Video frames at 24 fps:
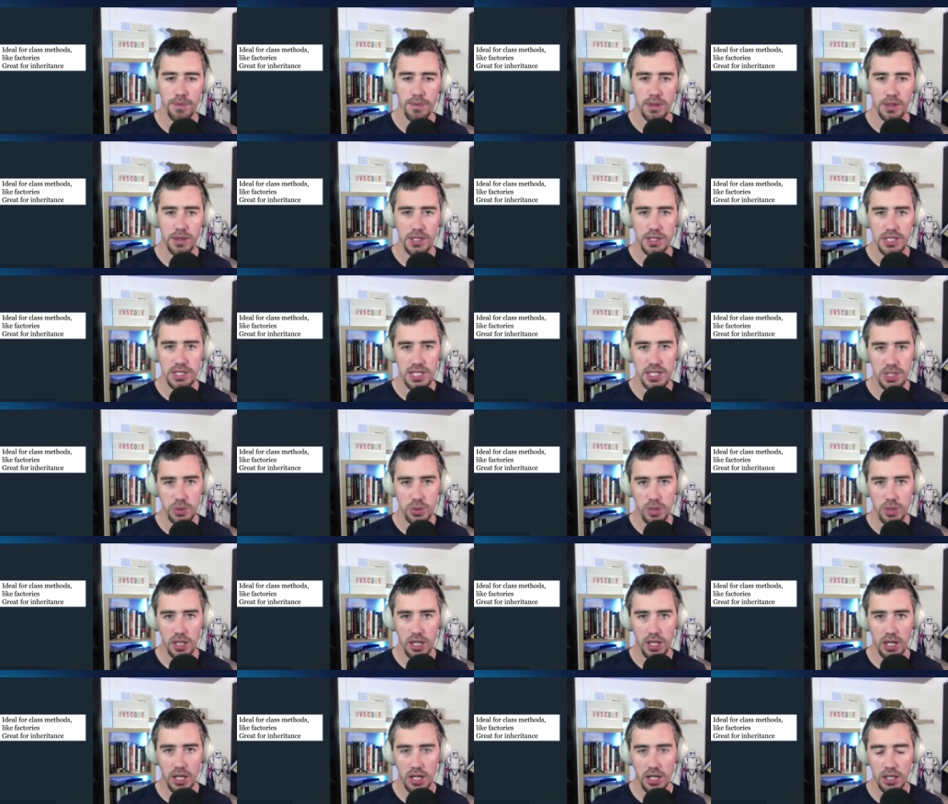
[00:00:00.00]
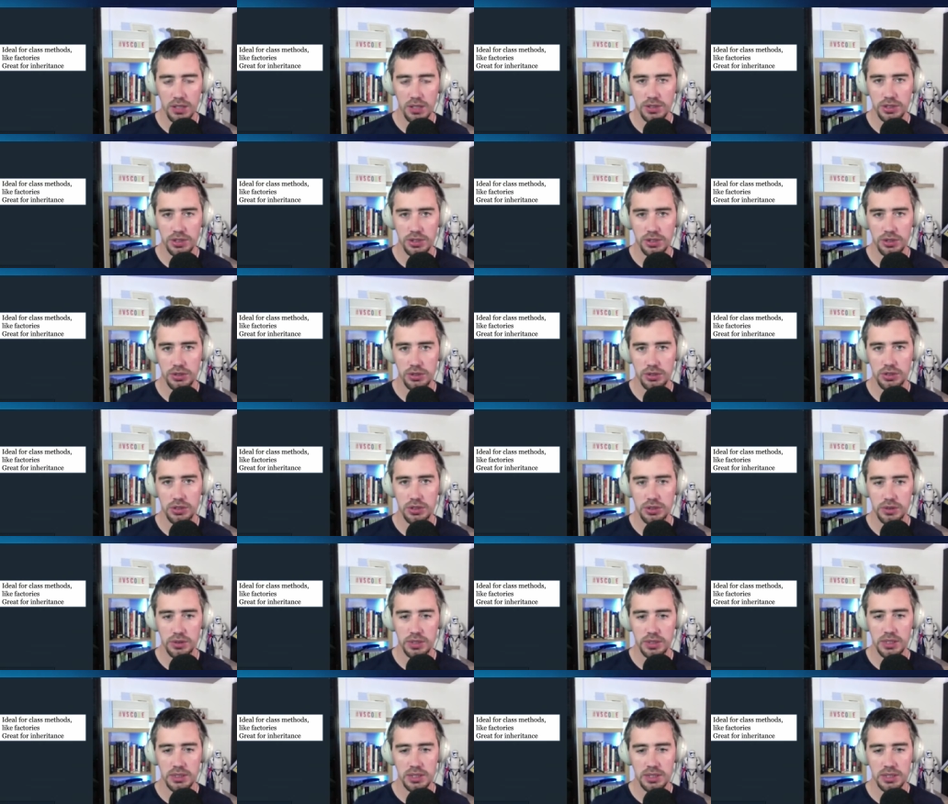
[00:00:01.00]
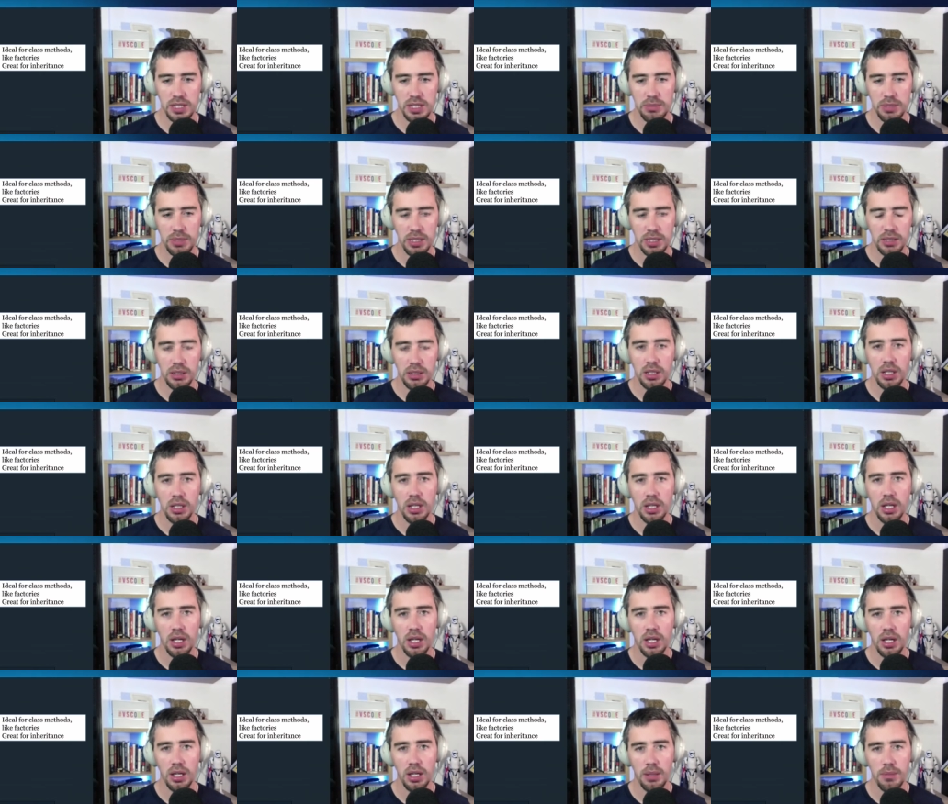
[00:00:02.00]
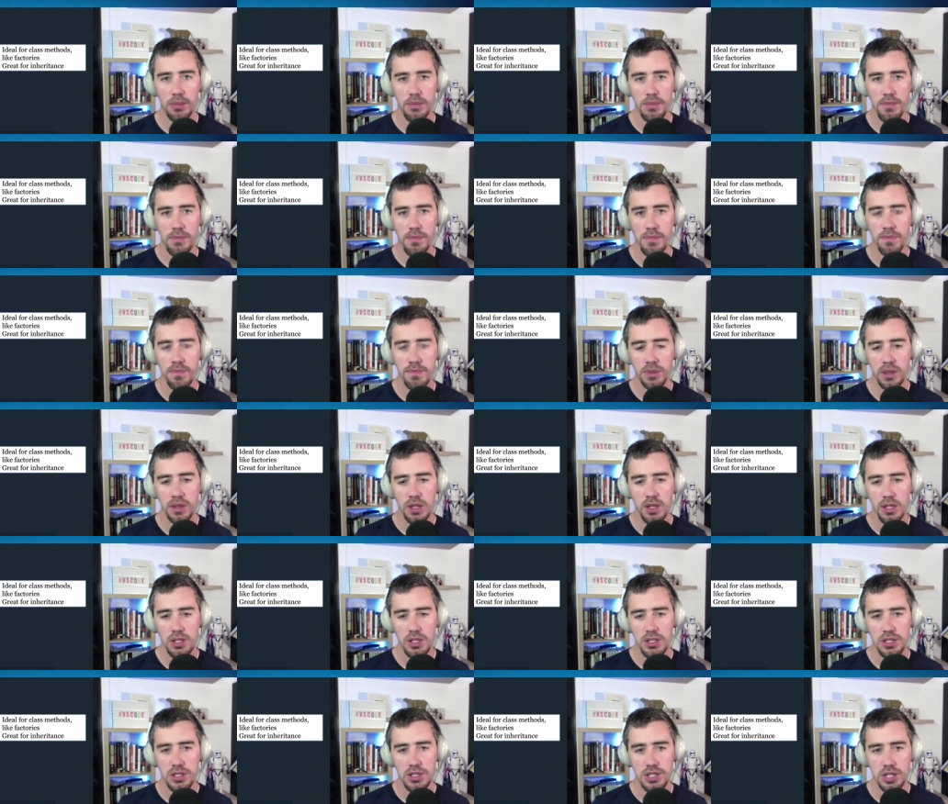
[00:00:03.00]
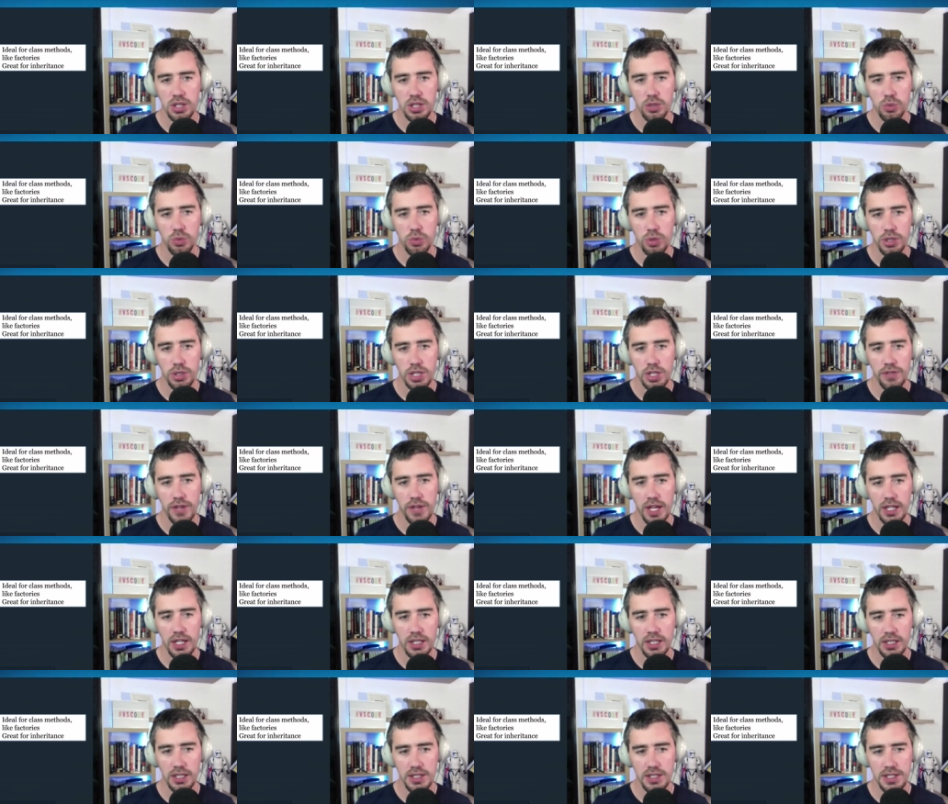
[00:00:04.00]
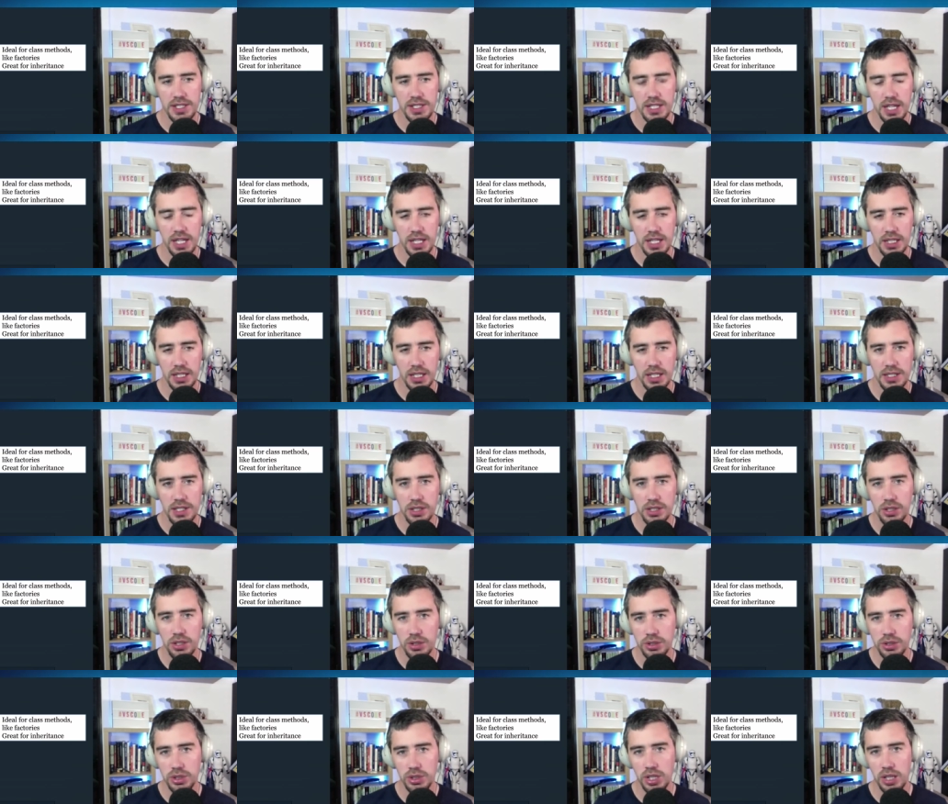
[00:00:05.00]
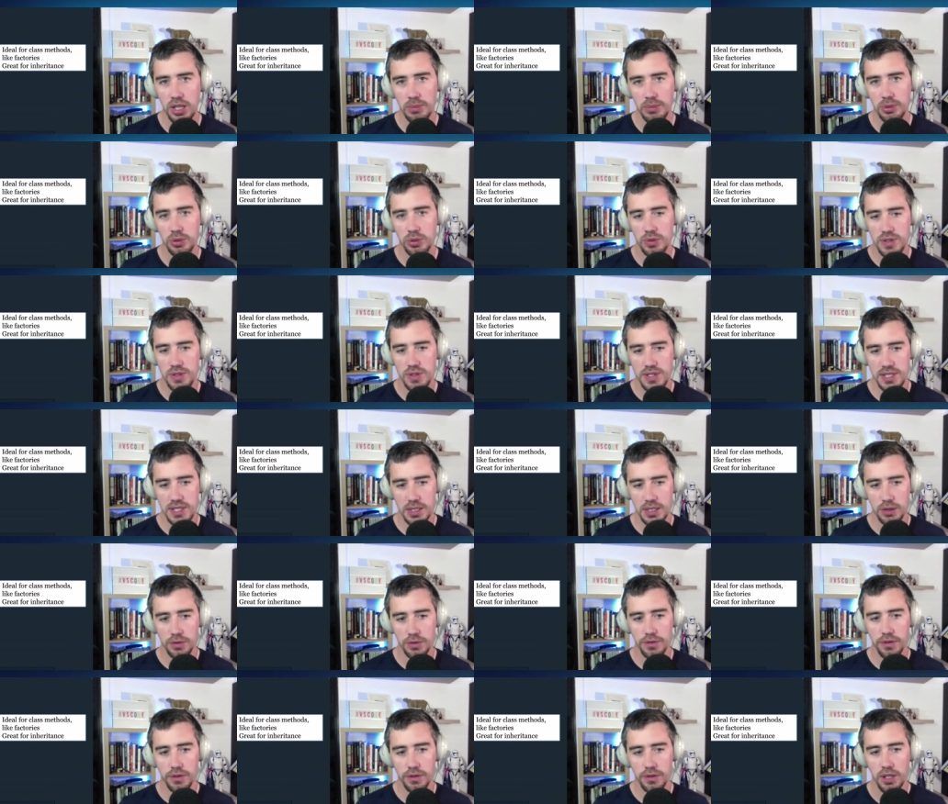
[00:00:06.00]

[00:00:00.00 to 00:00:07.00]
This is quite hard to do in typing. Um, so what they've added instead is a new type called self.